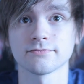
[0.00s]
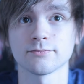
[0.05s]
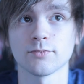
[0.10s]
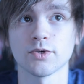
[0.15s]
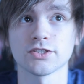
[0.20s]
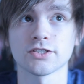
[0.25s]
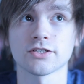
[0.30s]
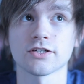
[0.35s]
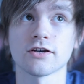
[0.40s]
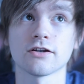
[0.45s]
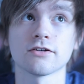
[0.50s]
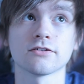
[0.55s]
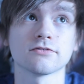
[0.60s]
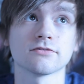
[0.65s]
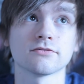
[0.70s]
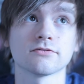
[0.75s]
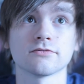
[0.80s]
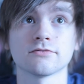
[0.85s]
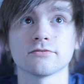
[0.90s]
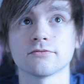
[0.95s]
Where's that?
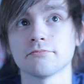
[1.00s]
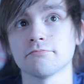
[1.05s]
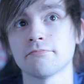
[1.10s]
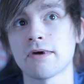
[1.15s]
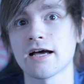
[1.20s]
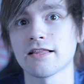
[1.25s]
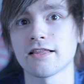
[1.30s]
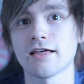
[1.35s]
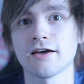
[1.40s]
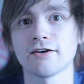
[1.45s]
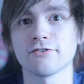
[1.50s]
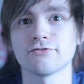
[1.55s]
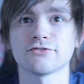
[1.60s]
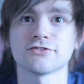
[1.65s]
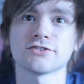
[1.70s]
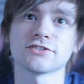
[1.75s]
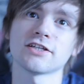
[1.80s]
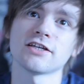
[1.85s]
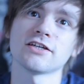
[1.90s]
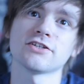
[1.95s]
My
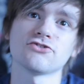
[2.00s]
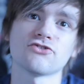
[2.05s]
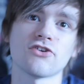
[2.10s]
stage